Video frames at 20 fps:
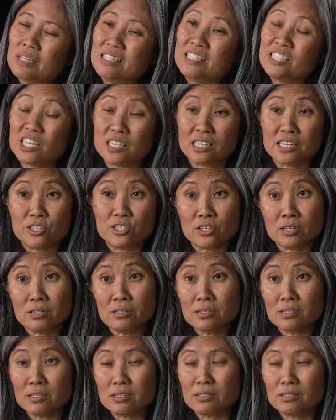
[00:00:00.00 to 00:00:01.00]

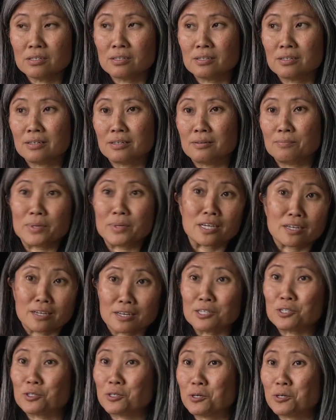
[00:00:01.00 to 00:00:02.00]
diligence,
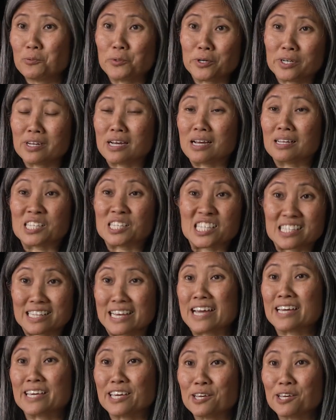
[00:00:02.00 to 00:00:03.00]
making sure we're not
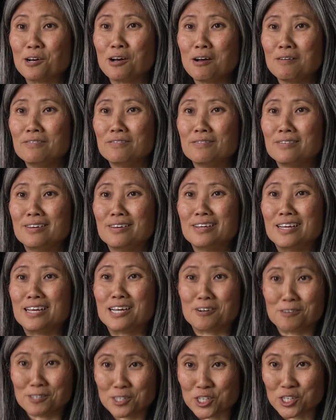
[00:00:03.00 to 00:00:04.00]
slacking off
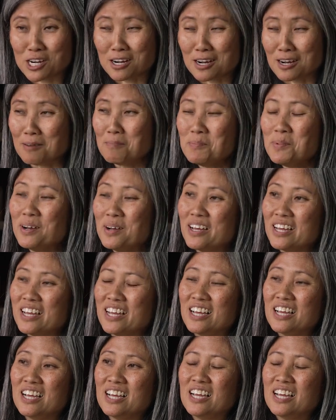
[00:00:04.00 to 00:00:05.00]
at our job,
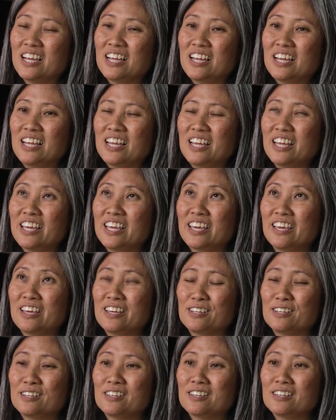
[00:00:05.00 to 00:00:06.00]

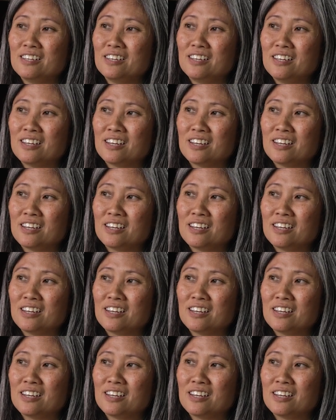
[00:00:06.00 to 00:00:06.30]
and